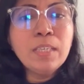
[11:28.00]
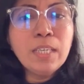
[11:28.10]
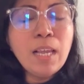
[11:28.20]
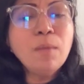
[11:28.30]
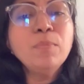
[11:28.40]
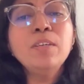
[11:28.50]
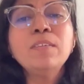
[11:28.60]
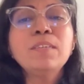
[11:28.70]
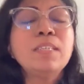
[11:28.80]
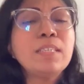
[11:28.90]
Colombo
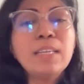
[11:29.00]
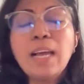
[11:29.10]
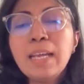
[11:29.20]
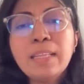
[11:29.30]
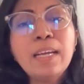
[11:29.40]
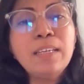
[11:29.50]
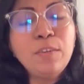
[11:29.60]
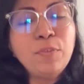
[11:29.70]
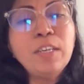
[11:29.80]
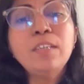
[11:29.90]
University, like that,
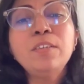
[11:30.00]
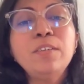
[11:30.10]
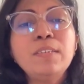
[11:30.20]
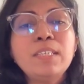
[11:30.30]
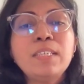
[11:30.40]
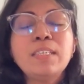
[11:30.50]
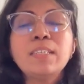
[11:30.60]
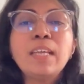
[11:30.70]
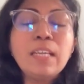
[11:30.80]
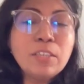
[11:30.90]
different universities,
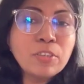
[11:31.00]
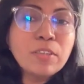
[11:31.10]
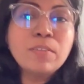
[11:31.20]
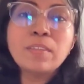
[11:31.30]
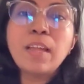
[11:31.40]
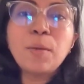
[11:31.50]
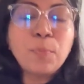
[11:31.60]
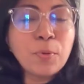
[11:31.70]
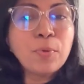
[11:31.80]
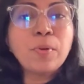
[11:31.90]
they introduce
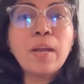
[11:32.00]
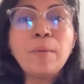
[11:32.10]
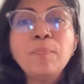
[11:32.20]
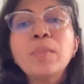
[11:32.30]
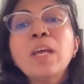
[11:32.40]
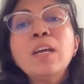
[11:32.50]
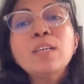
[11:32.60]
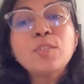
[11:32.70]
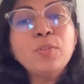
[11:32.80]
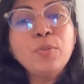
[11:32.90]
that program.
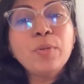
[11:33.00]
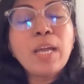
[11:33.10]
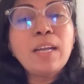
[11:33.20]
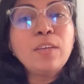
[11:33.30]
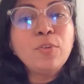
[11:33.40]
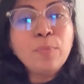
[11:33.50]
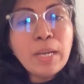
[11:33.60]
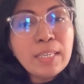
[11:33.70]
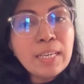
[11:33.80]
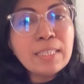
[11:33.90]
So you
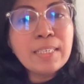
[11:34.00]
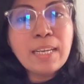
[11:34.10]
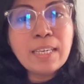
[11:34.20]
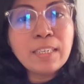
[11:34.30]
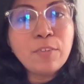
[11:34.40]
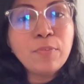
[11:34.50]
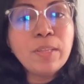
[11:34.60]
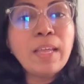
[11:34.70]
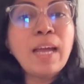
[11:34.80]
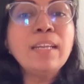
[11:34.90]
might get selected for
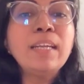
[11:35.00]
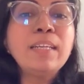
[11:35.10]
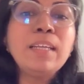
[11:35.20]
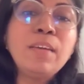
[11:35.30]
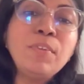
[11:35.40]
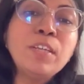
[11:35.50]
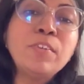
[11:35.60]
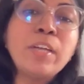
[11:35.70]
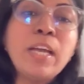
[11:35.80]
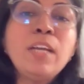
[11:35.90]
that. Then they will
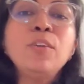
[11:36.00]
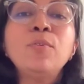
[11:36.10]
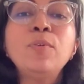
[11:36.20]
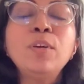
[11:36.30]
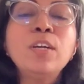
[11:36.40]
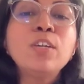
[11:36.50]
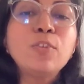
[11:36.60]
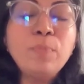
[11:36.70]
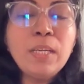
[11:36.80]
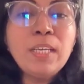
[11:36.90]
train you
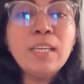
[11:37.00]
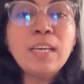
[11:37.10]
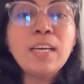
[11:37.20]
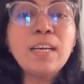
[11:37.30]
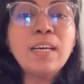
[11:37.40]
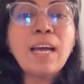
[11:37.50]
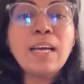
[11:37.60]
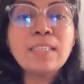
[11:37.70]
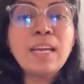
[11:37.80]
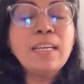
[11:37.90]
to be
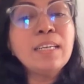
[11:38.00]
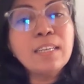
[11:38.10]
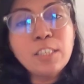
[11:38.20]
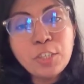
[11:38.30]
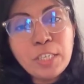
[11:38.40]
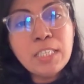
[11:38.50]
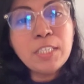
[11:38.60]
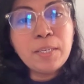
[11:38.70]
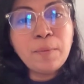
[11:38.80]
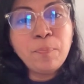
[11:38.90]
as an English
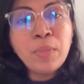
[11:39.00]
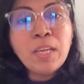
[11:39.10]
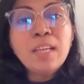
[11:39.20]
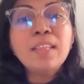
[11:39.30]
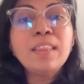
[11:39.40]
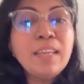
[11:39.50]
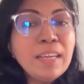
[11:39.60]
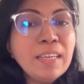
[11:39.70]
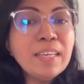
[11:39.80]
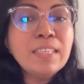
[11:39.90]
teacher. The
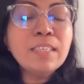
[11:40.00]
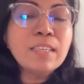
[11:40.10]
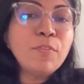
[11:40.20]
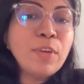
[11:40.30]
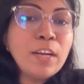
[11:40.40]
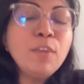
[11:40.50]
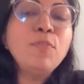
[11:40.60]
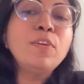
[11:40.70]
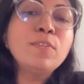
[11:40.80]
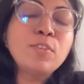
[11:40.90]
thing is, very
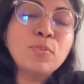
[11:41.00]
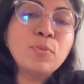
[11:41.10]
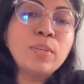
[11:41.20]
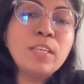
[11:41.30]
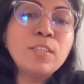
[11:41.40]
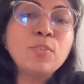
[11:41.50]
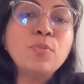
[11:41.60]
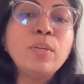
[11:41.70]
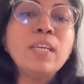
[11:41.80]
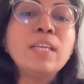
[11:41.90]
few students
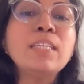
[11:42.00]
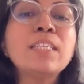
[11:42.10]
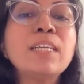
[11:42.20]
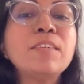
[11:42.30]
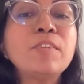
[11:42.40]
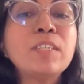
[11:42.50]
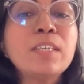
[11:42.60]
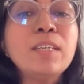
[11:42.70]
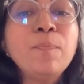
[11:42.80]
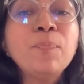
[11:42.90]
do English literature